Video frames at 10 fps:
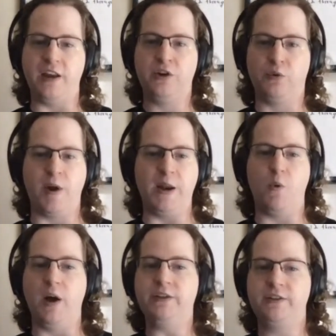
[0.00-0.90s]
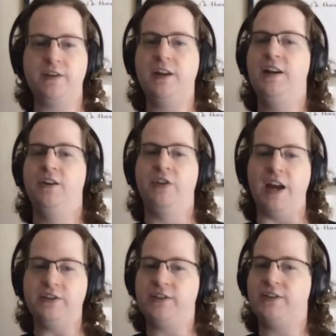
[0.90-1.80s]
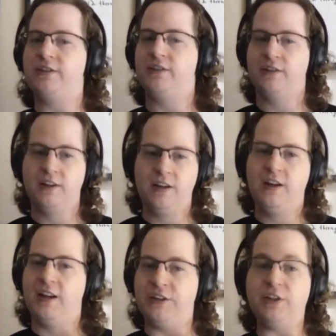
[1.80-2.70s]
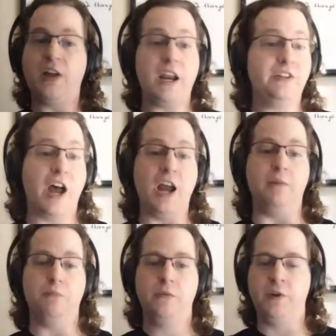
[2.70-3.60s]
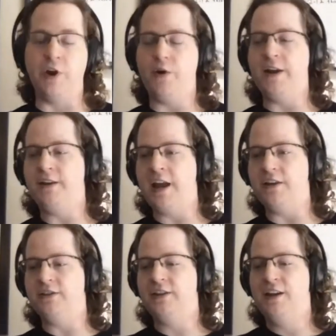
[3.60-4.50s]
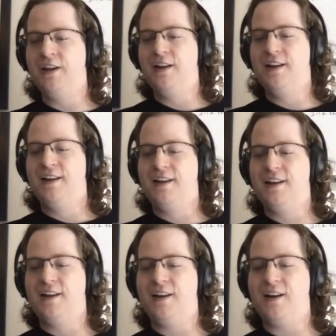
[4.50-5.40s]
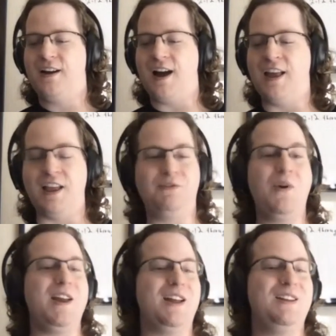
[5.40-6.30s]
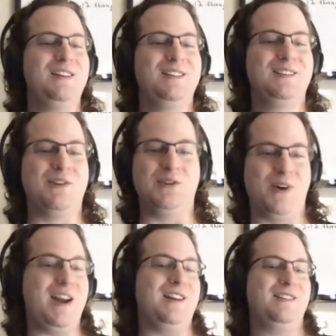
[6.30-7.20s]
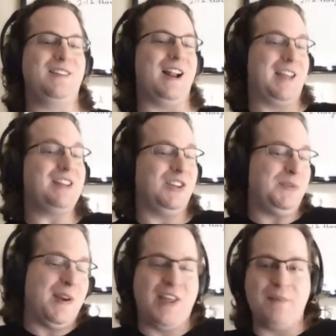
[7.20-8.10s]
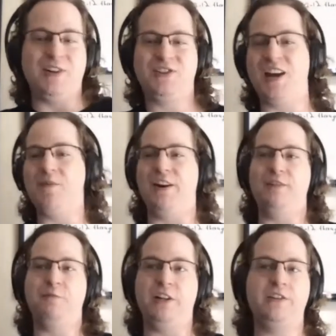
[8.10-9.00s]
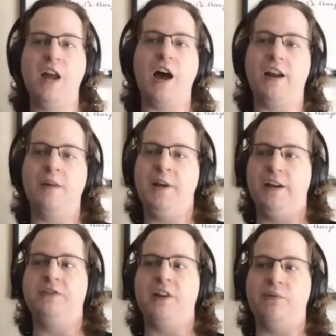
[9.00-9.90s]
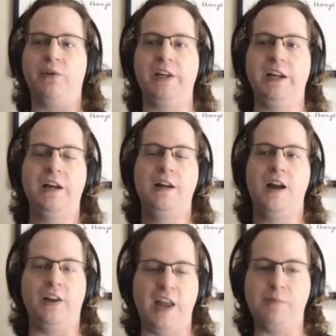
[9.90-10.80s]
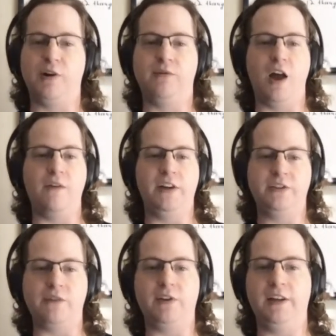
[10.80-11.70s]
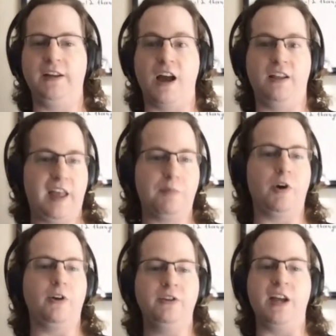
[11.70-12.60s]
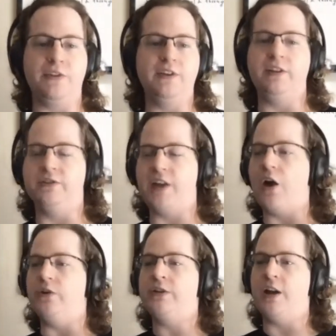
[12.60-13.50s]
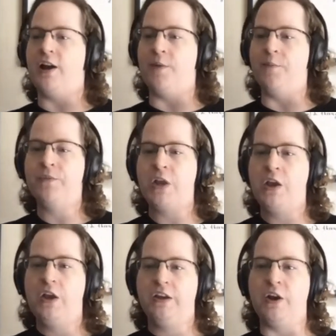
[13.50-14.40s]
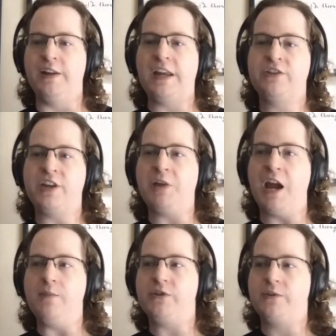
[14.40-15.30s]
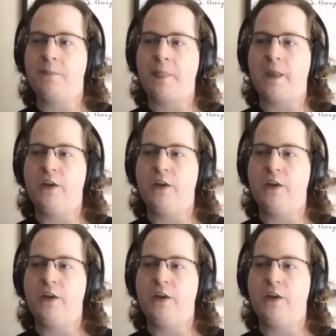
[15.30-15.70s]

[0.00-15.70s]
that you're running once, that's that's a lot of time, mm-hmm. you know, and and I love doing it. So it's great that I get to spend that much time on it, but it's not, I mean, it's definitely a labor of love and it's definitely a labor to get these things out. Um, you know, and, and sometimes